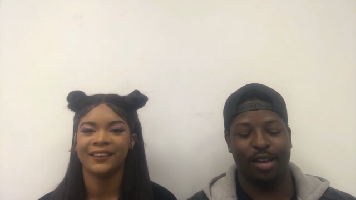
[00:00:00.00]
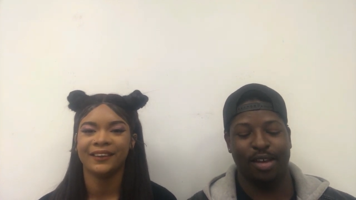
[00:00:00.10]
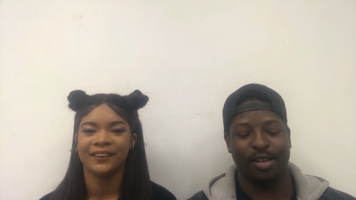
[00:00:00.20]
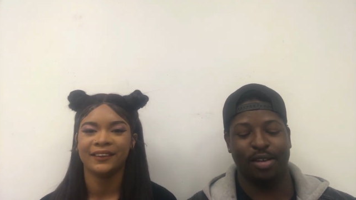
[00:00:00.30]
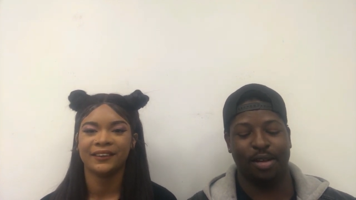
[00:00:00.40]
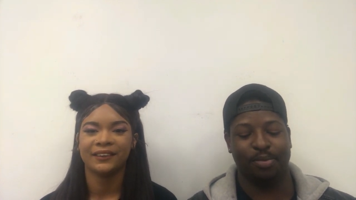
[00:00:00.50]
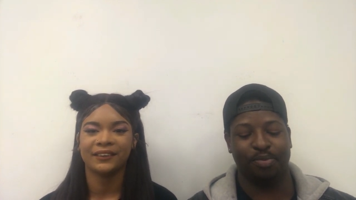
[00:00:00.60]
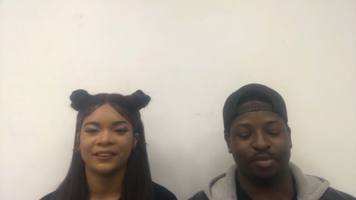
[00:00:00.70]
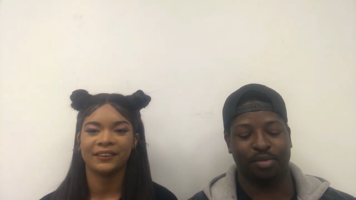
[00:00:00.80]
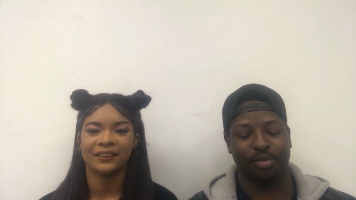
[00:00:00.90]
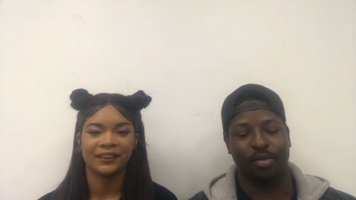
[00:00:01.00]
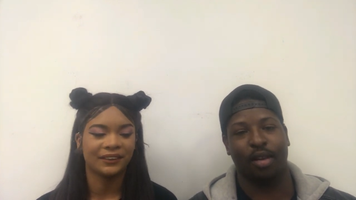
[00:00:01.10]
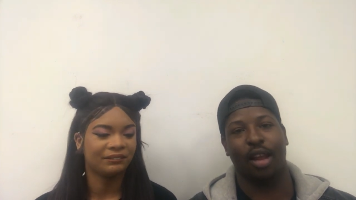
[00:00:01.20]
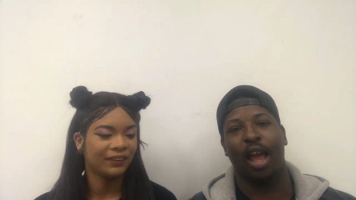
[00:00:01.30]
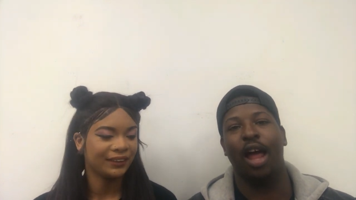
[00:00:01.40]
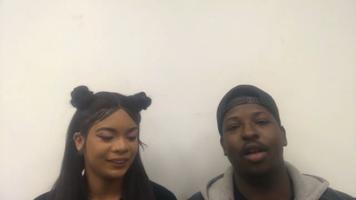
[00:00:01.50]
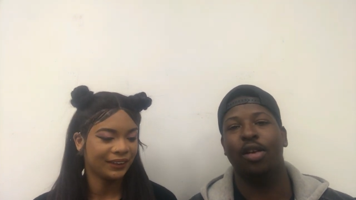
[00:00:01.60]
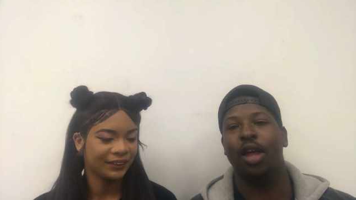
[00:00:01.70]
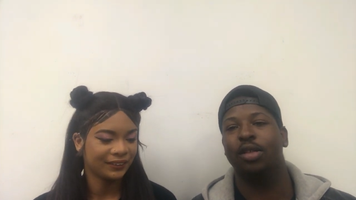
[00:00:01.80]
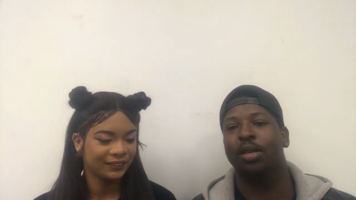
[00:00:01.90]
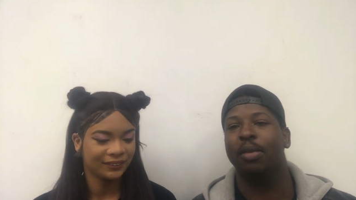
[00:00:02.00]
Speaker 1: um, I don't know. To